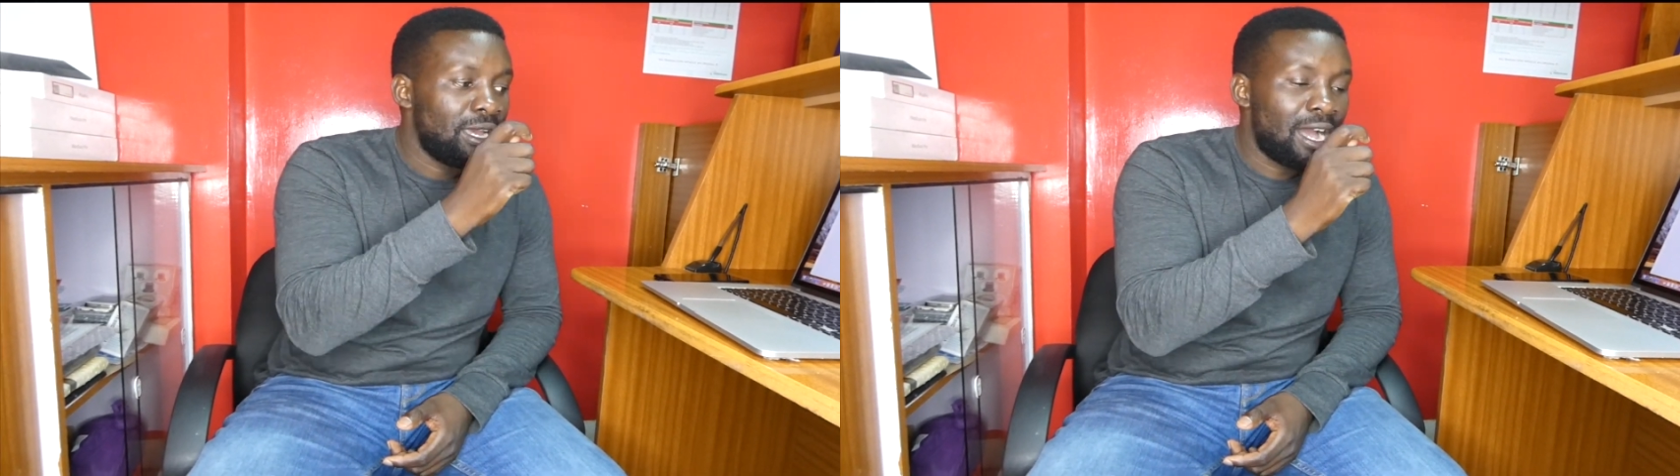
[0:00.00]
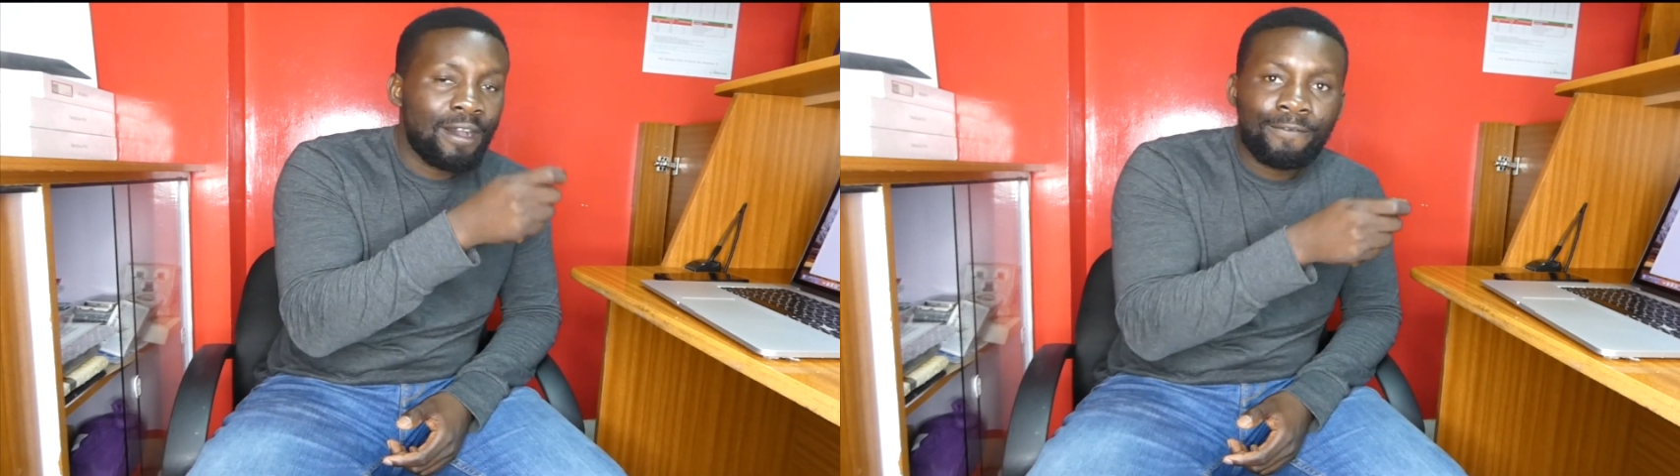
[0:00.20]

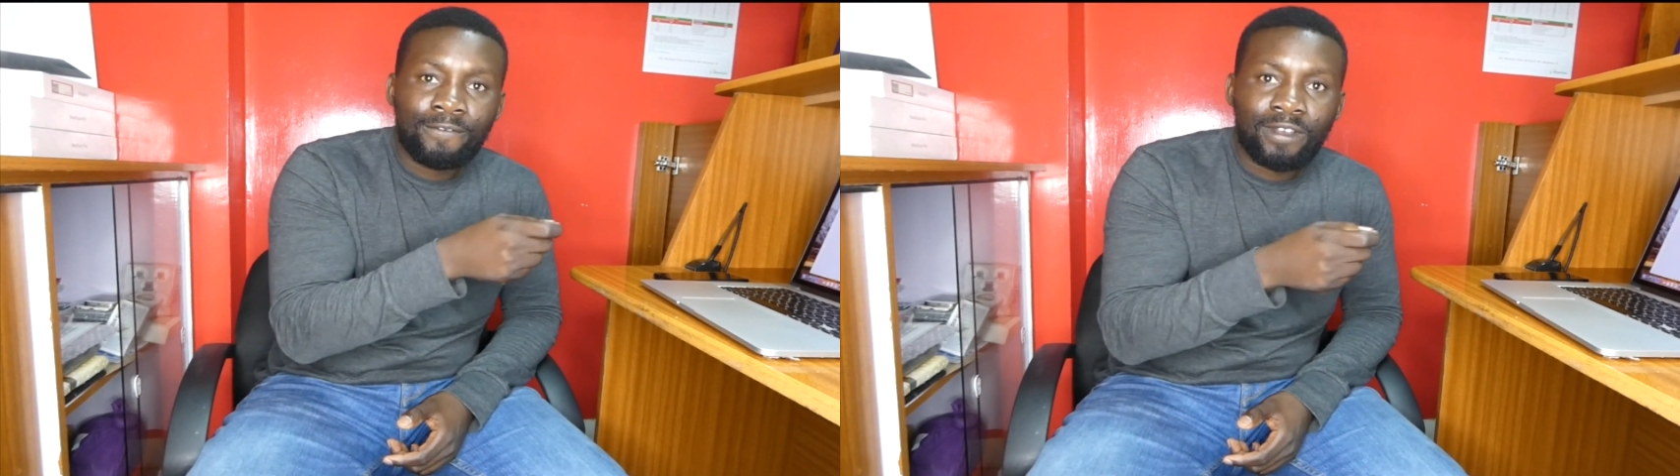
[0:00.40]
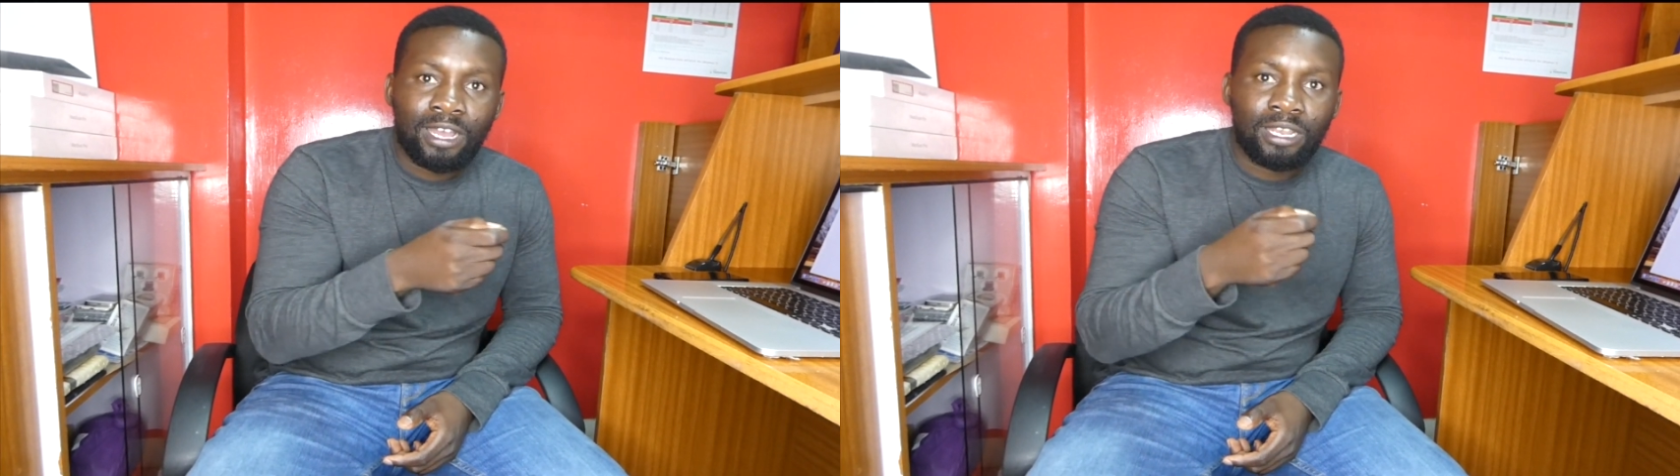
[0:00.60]

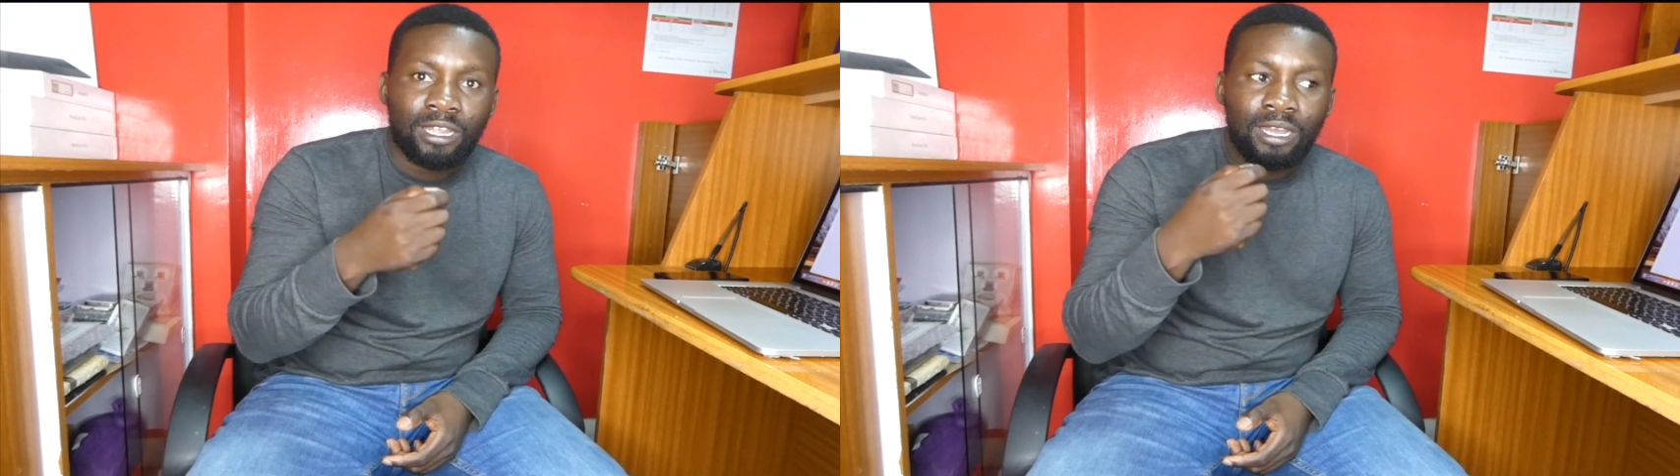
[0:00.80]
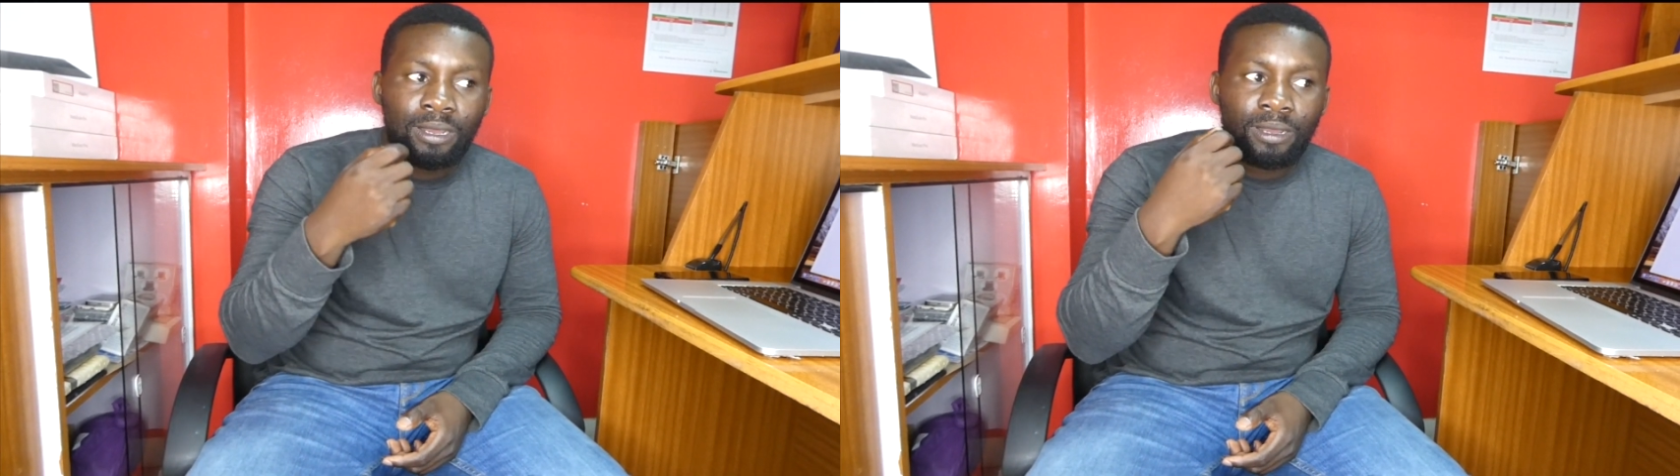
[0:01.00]
Have
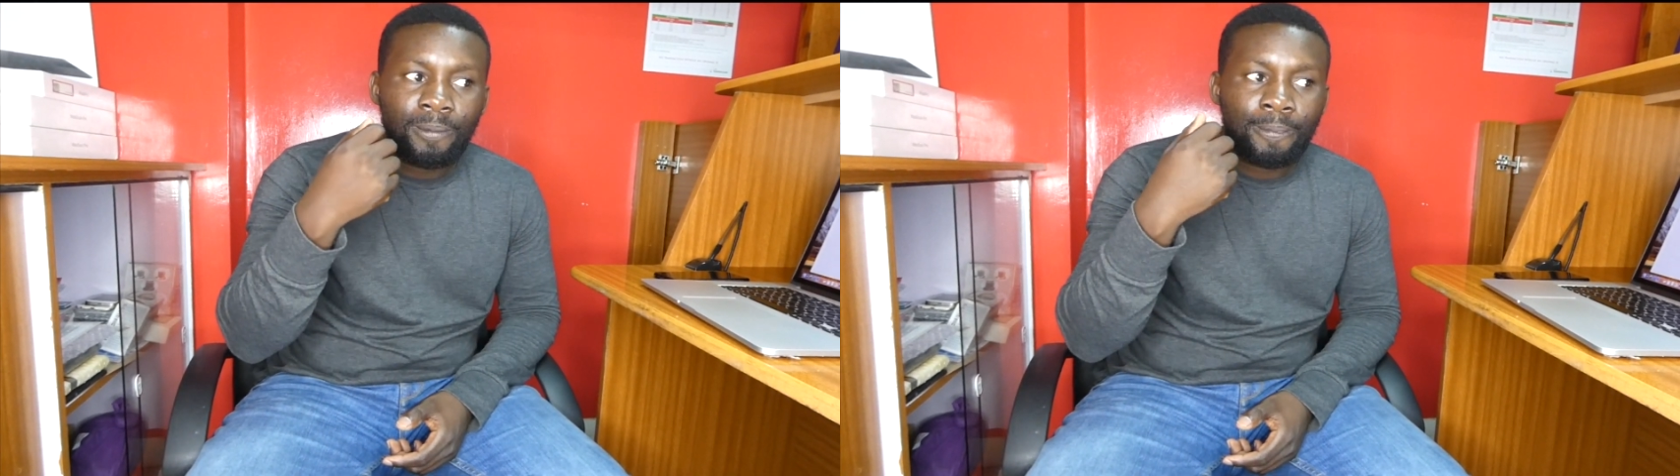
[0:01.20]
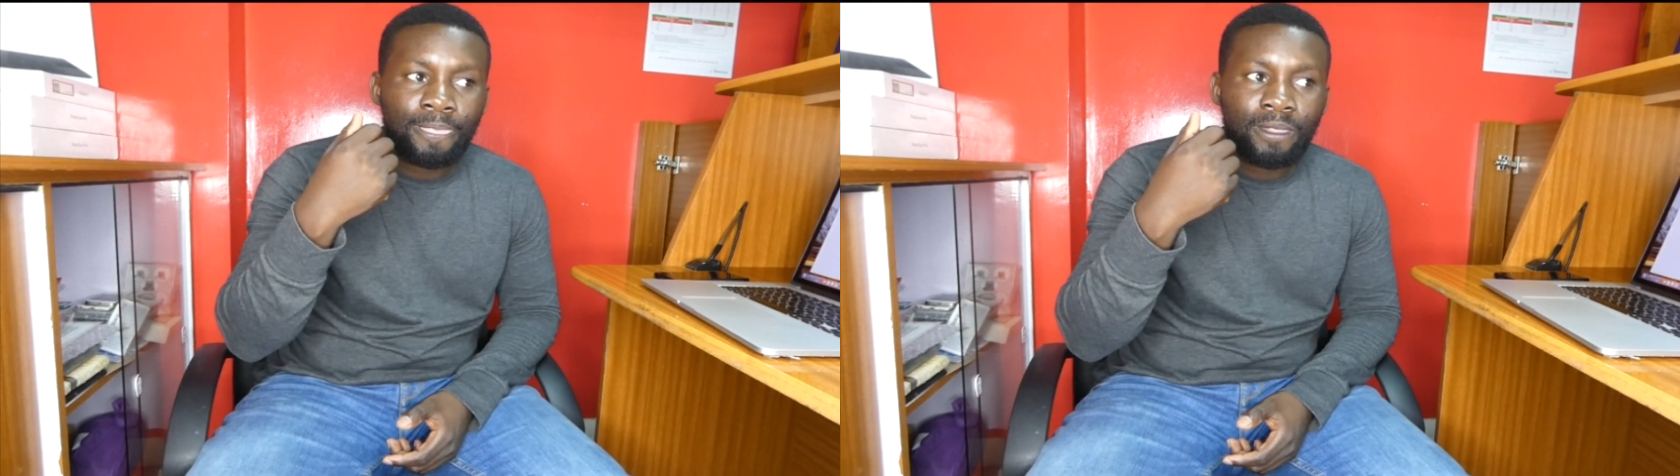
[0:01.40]
an